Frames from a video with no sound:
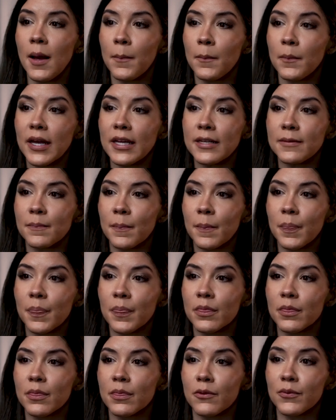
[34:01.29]
but
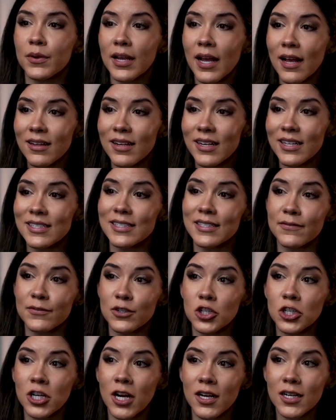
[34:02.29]
The reality is, if
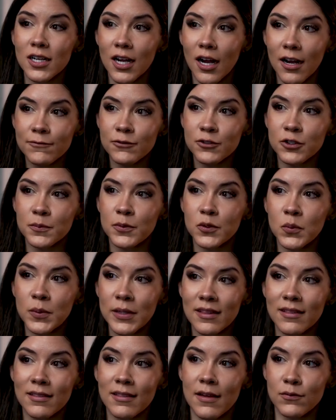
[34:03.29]
you're not comfortable
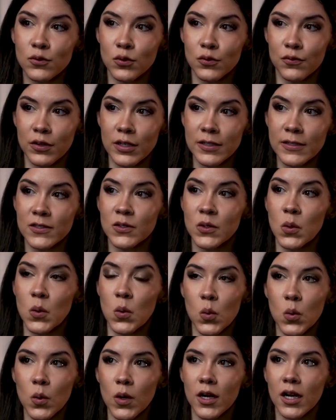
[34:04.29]
with the level of risk
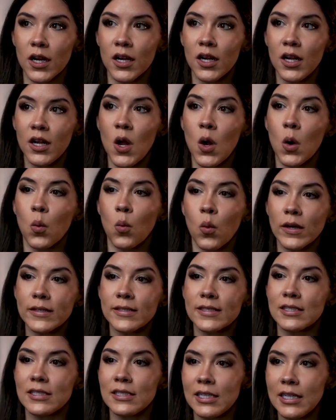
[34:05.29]
or
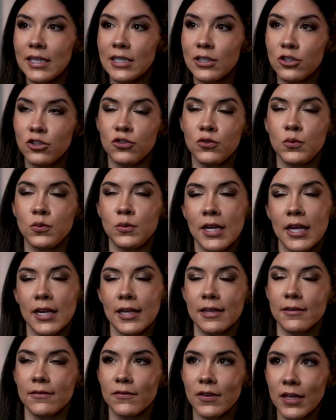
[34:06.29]
what's needed to
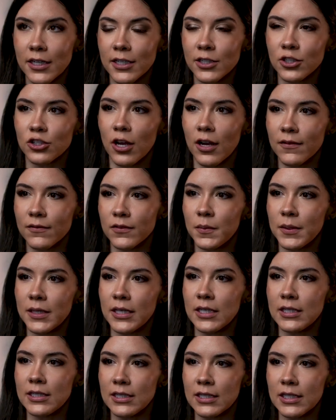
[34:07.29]
take advantage of the
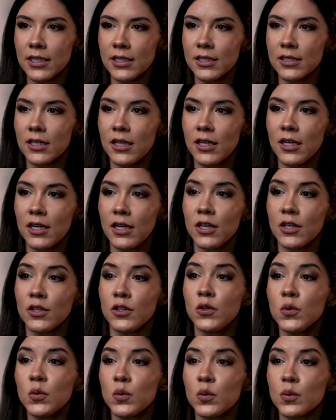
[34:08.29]
PED,
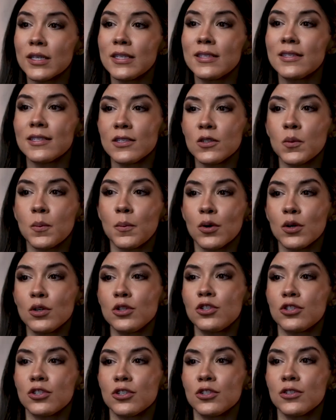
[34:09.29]
you can still
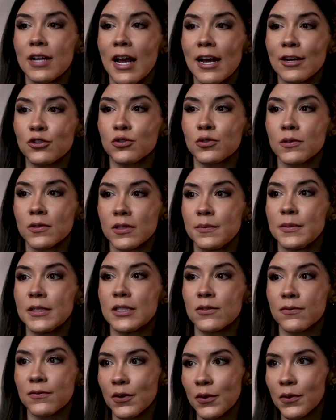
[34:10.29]
push your natural
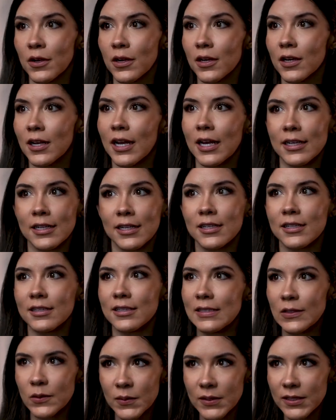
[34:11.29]
limits further. And
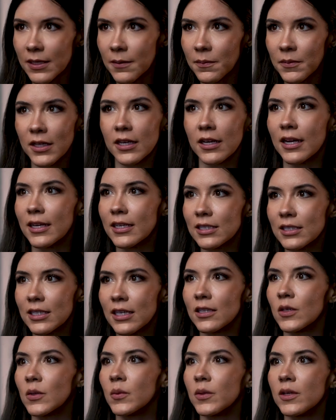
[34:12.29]
this was something I can
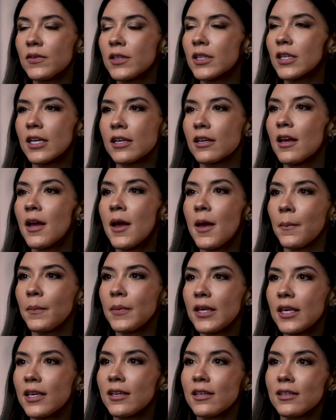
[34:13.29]
tell you, even like
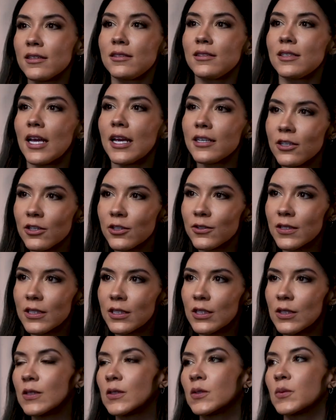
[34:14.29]
being 10 years
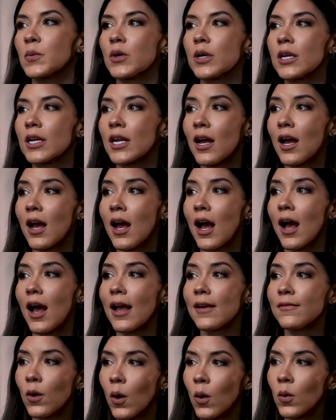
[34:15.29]
into the sport,
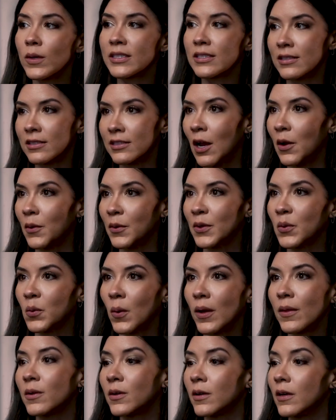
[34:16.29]
I've always doubted
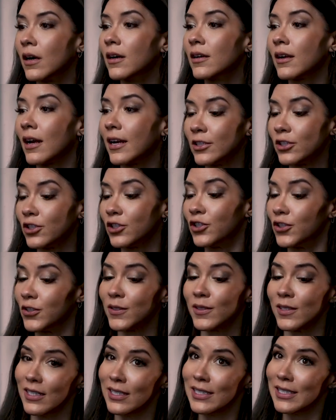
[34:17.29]
whether or not I should
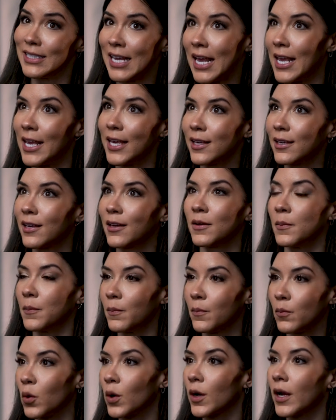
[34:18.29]
just take
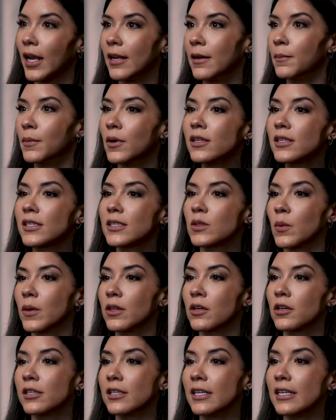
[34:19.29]
more anabolics,
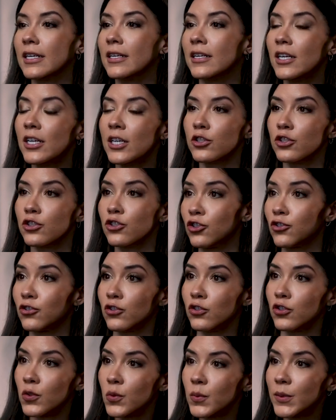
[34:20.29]
whether I need to
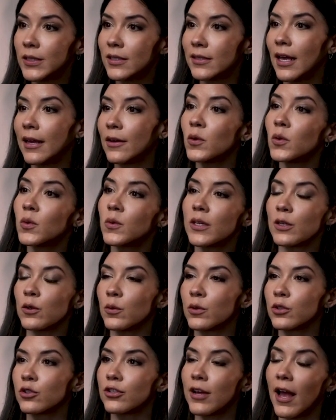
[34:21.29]
just do a cycle in
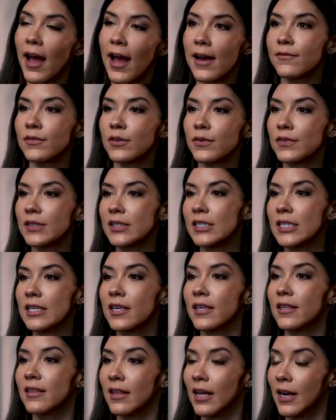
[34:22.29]
order to have the
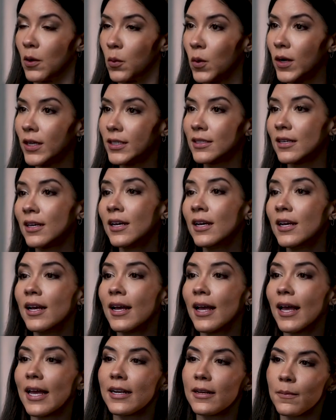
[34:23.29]
physique that I want.
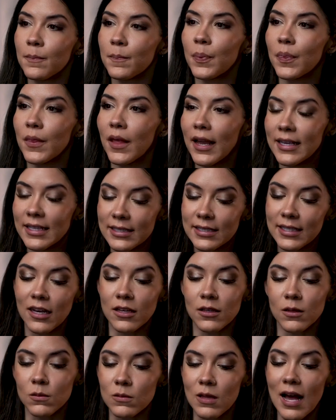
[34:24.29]
And I can
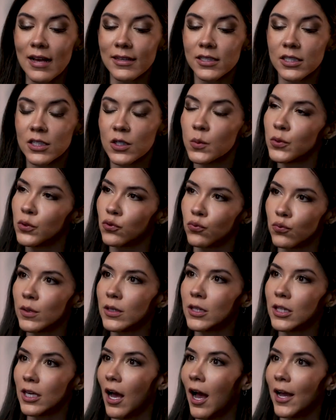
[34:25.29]
tell you last year was
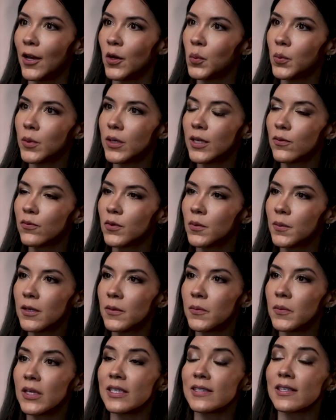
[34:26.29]
really eye-opening for
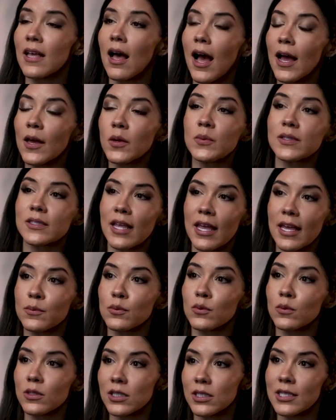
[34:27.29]
me because I was
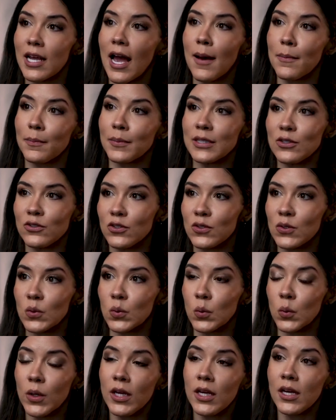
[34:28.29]
able to tap
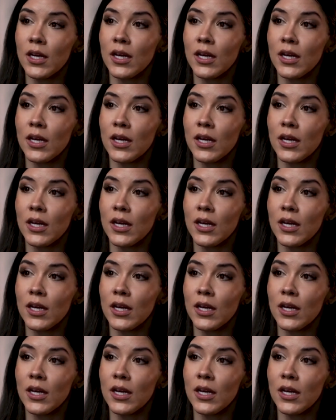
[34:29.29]
into